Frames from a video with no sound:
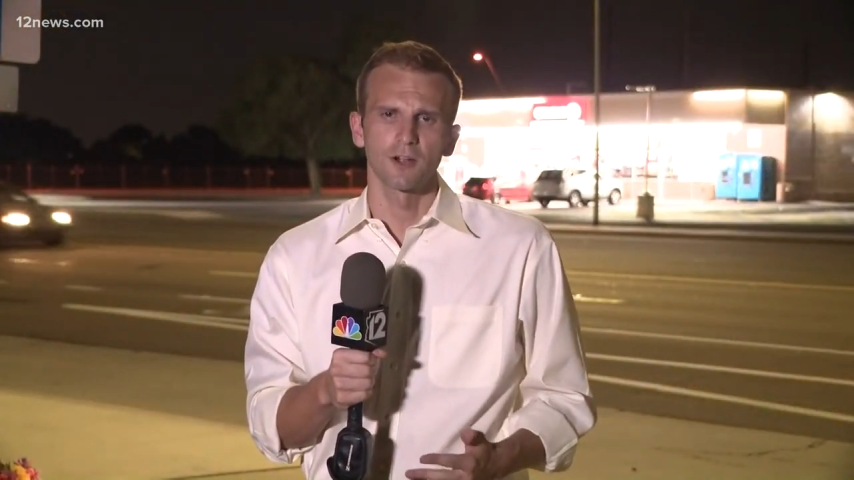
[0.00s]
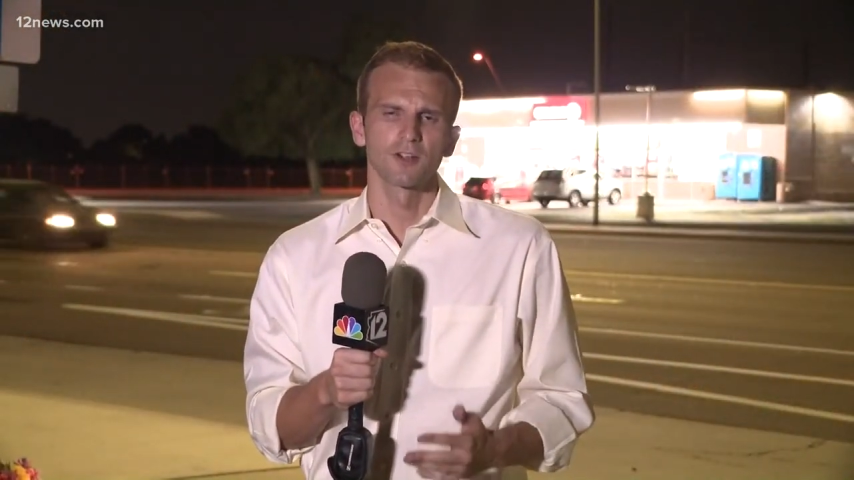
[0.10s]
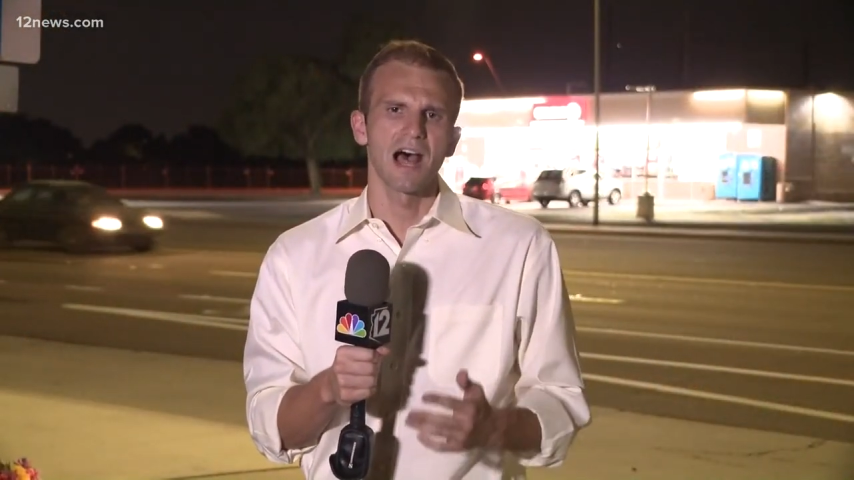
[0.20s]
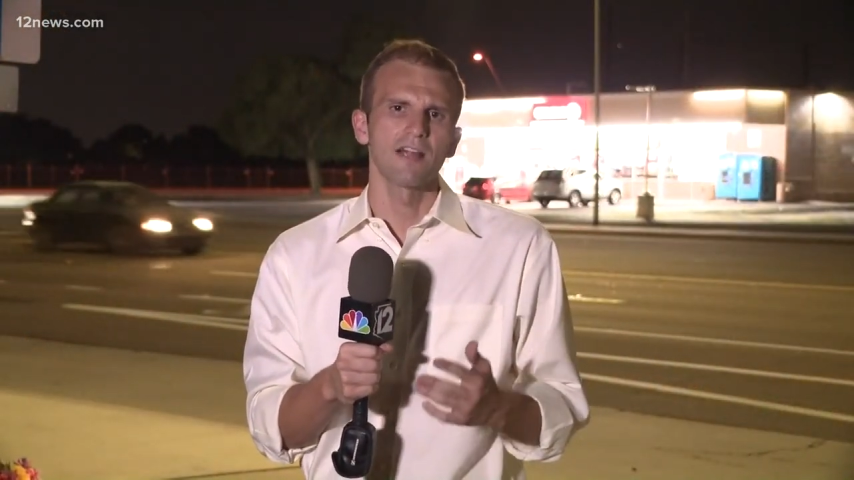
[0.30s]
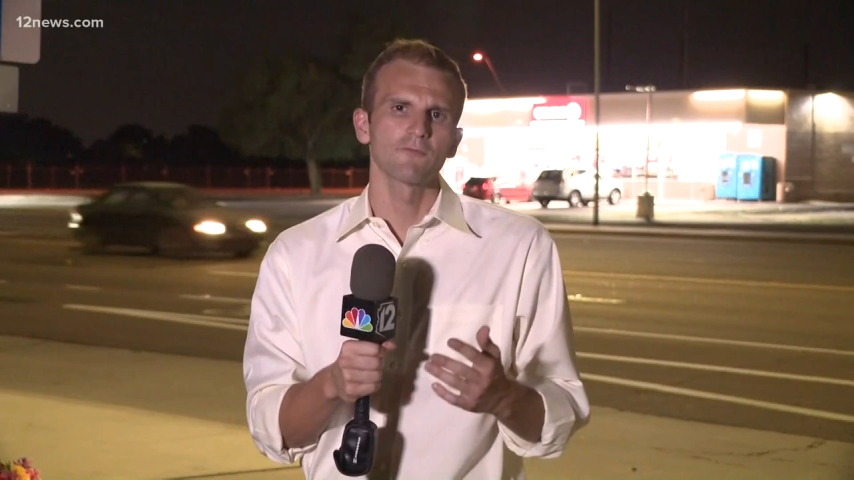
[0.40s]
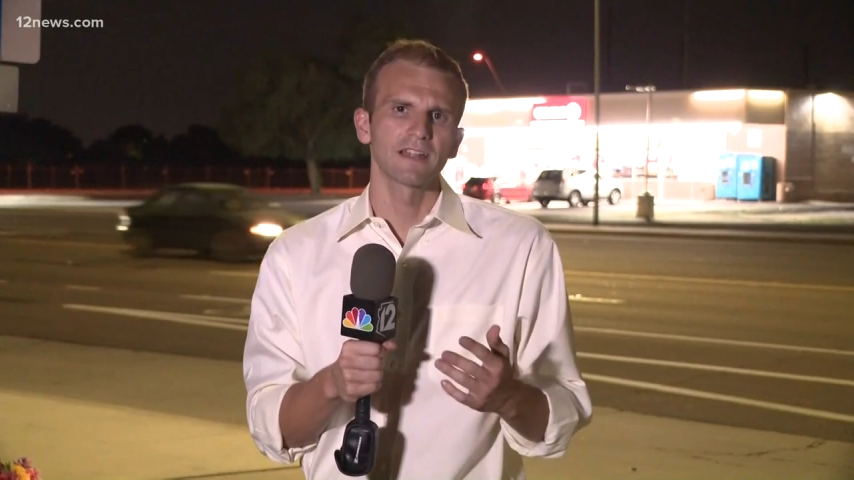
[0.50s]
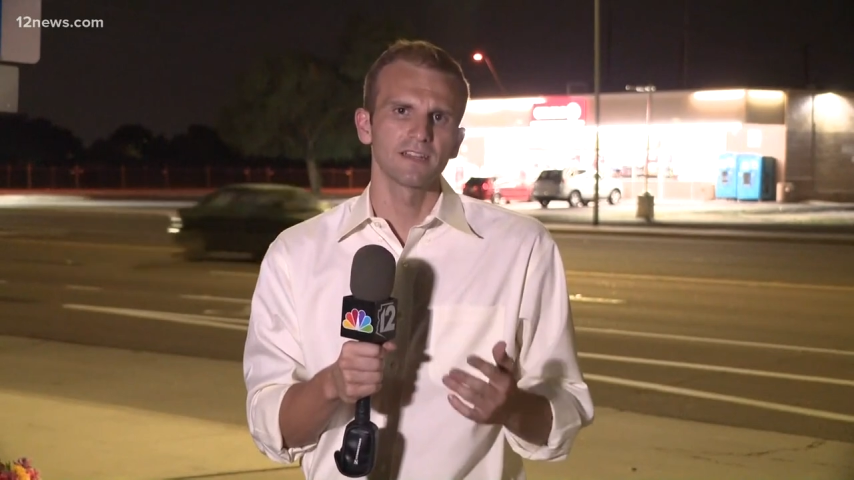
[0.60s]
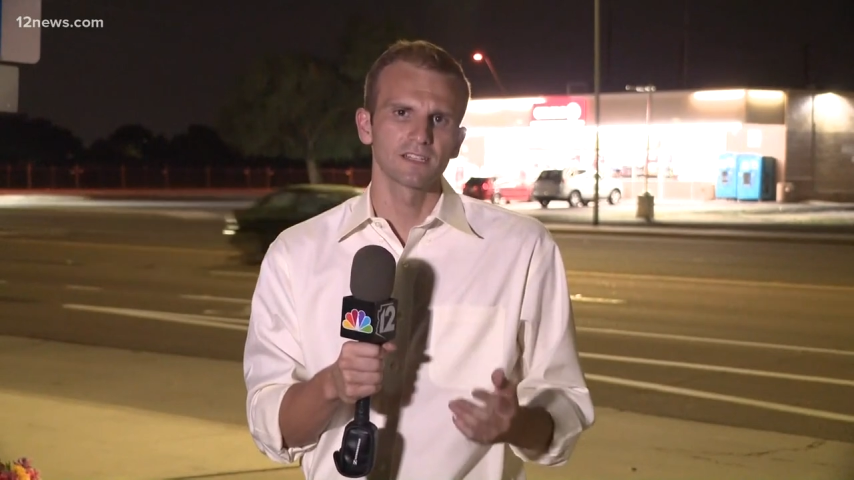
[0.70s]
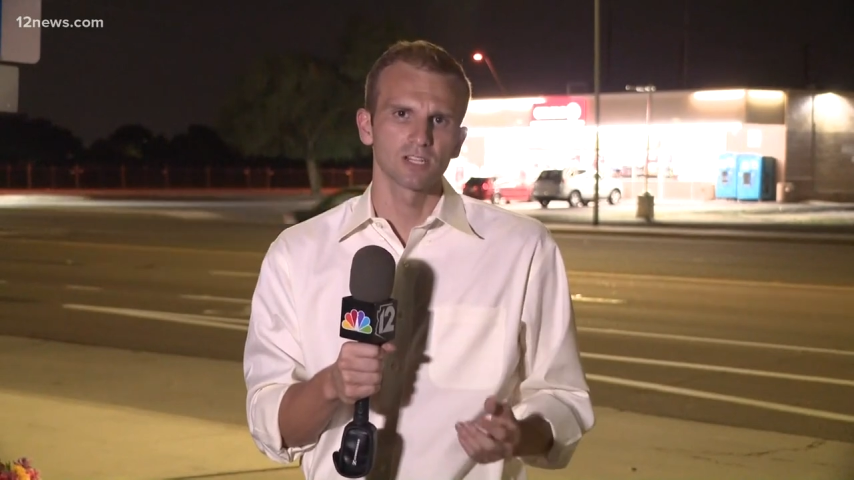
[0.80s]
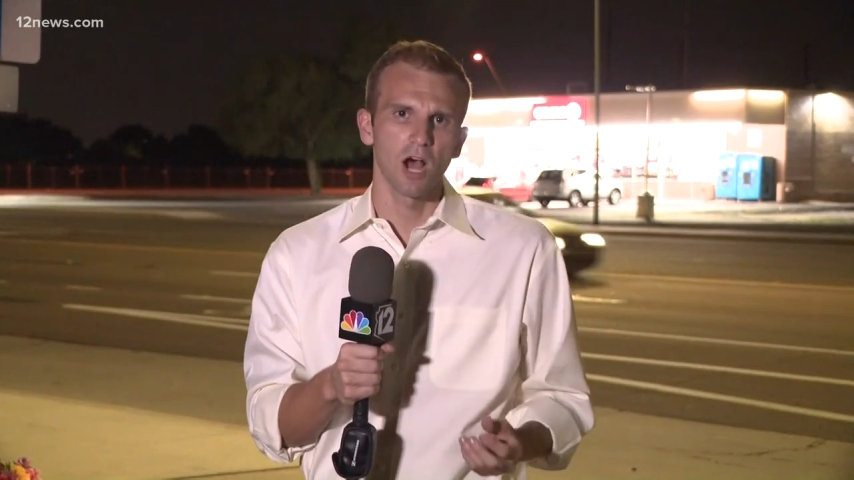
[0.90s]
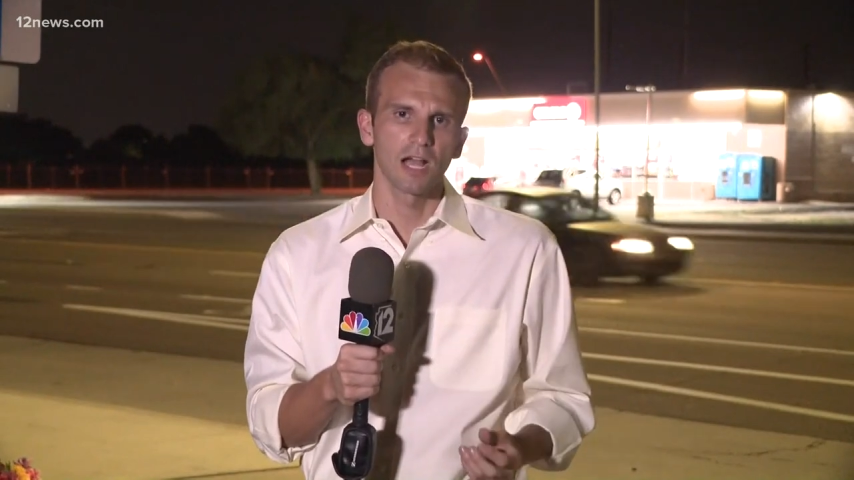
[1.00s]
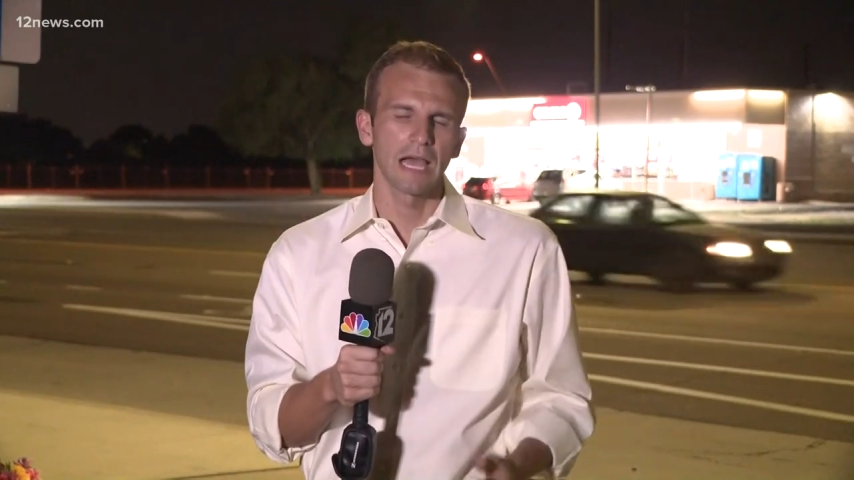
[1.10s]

are not ready to talk.